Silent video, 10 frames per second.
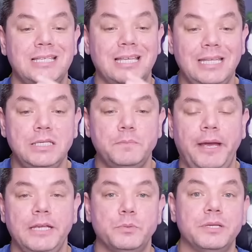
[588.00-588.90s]
to this
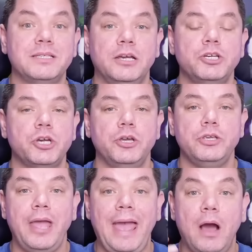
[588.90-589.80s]
page where it's going to show
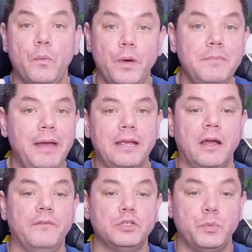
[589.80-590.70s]
you how we make
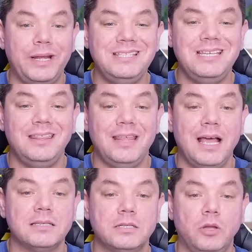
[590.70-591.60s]
over twenty
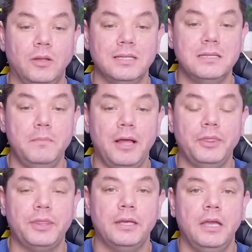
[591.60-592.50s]
thousand dollars a
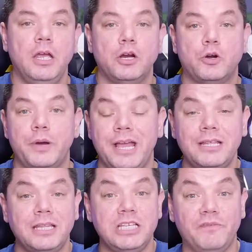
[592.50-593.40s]
month
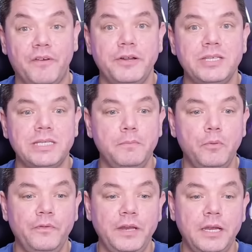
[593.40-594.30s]
creating these very
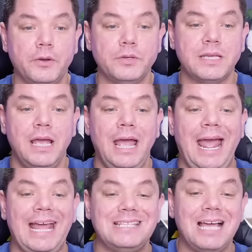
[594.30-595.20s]
simple videos
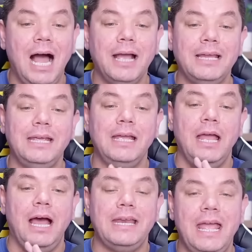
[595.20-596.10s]
and targeting
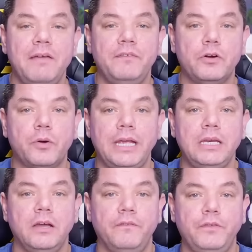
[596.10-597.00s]
an
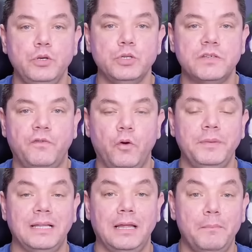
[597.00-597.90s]
evergreen views
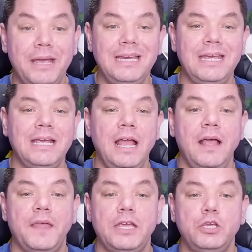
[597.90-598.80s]
formula, meaning
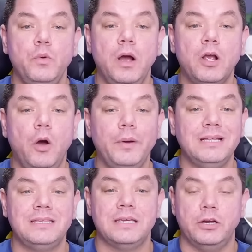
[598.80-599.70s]
that you are
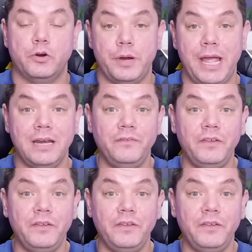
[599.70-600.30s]
going to create